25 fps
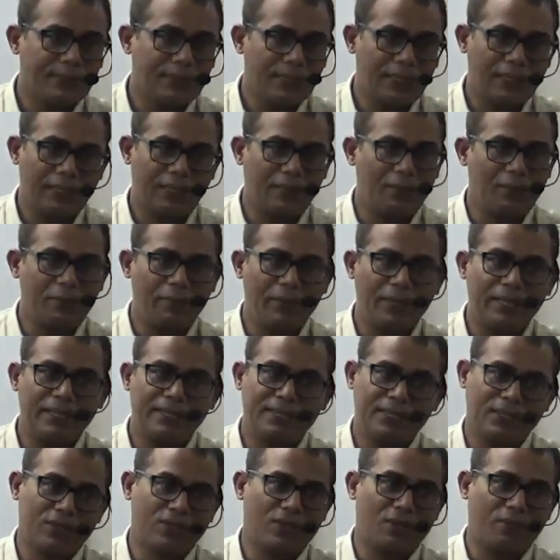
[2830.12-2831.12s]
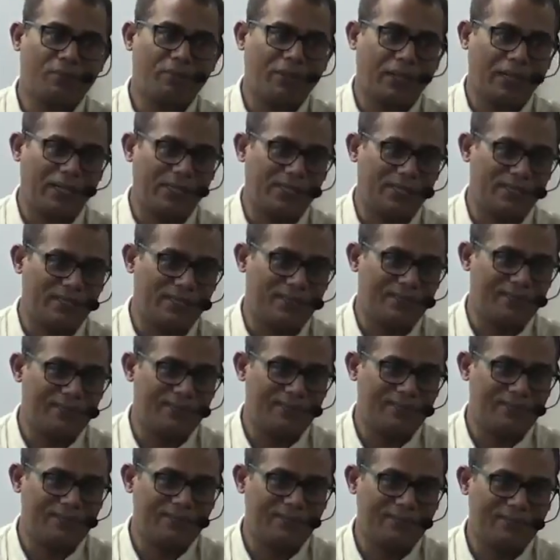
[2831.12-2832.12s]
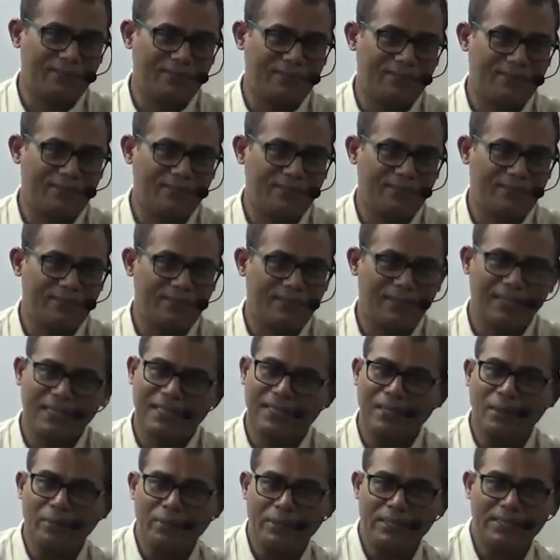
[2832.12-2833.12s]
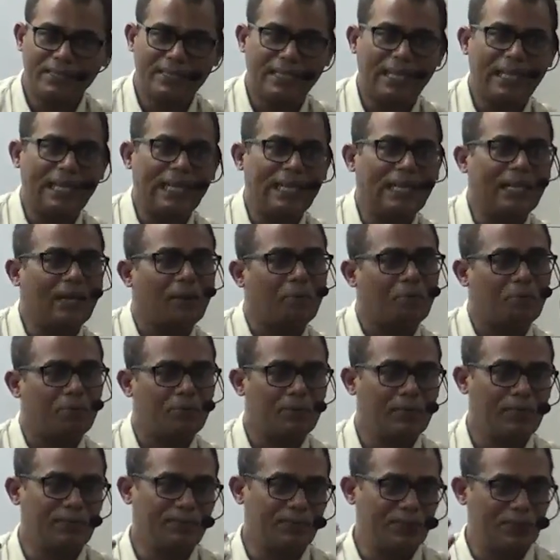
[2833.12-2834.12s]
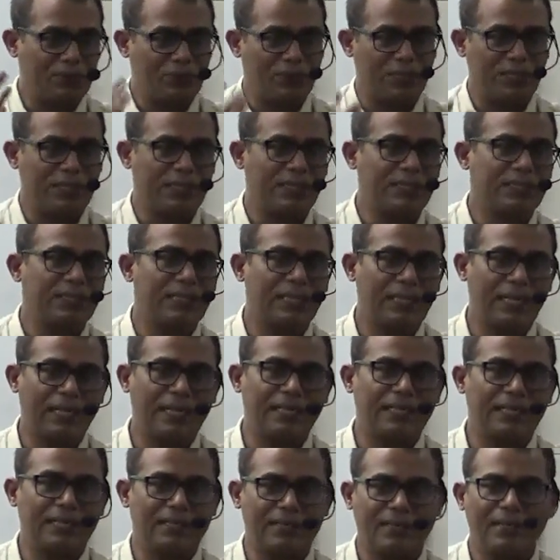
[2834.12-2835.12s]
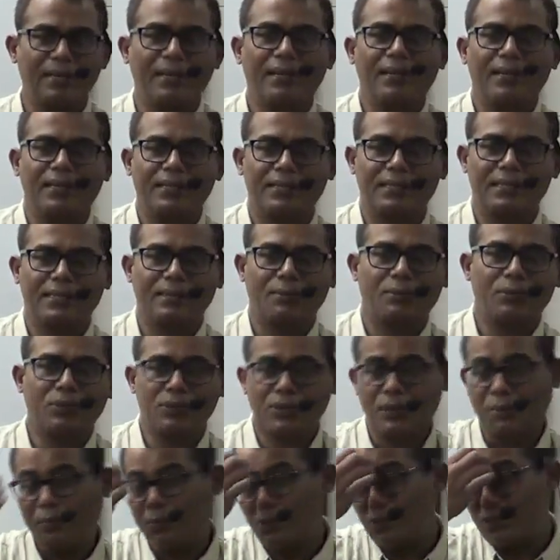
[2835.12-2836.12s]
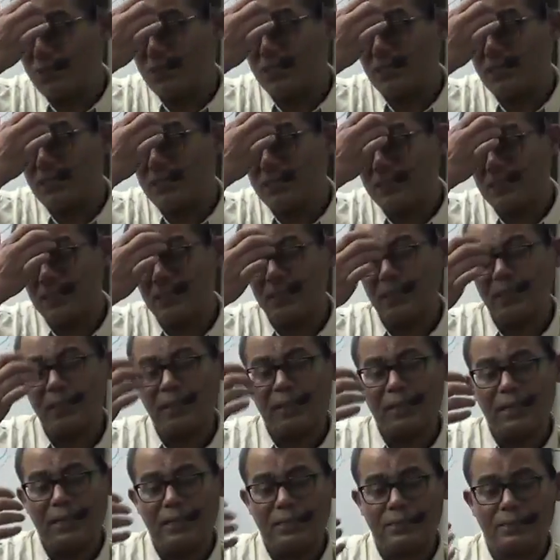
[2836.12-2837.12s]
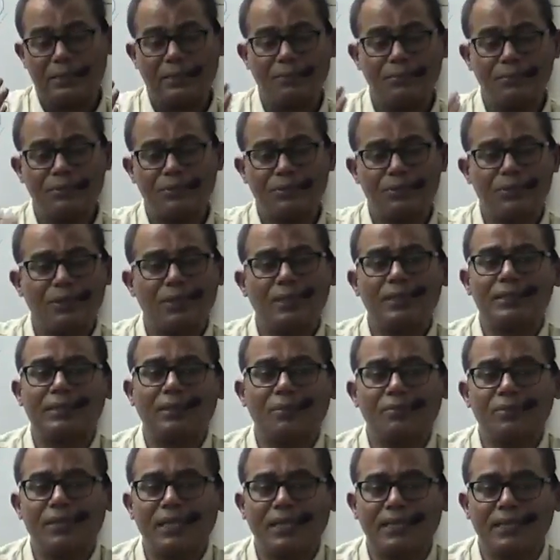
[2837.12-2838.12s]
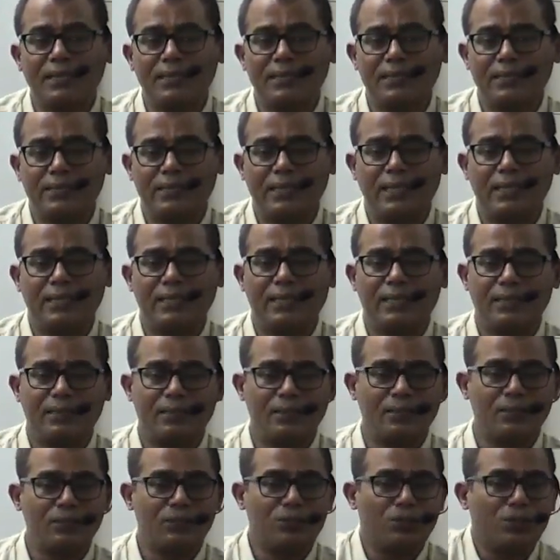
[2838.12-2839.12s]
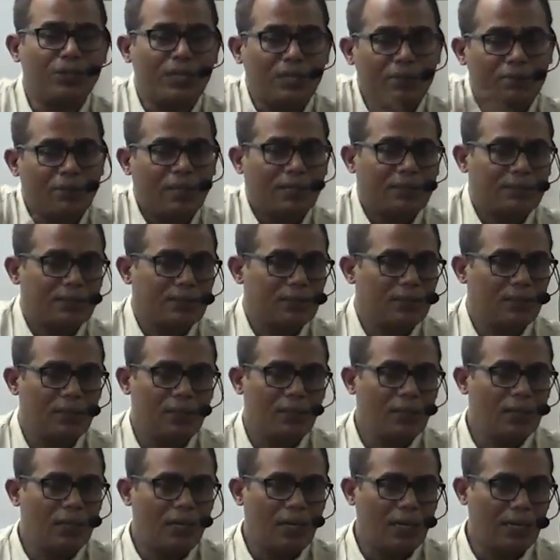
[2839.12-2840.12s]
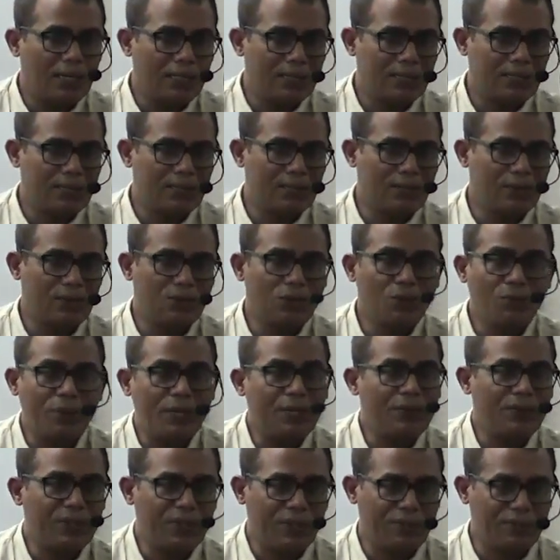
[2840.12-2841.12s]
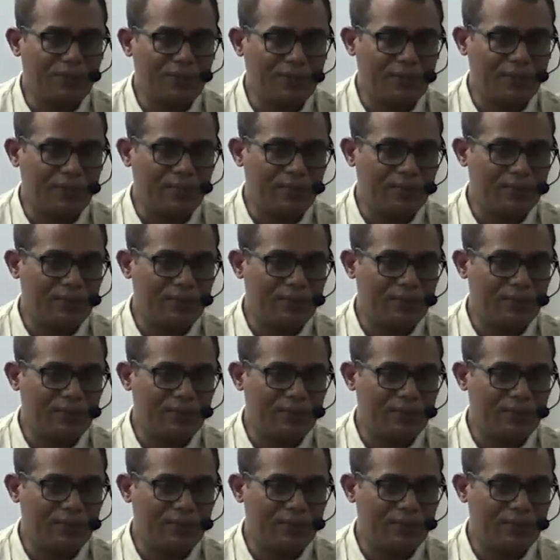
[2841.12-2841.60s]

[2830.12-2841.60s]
Remember, it's a competition. And they'll be scaling up. If the questions are like that, let's say suppose some question is, some subject is just like 20 marks answers and nobody would have written.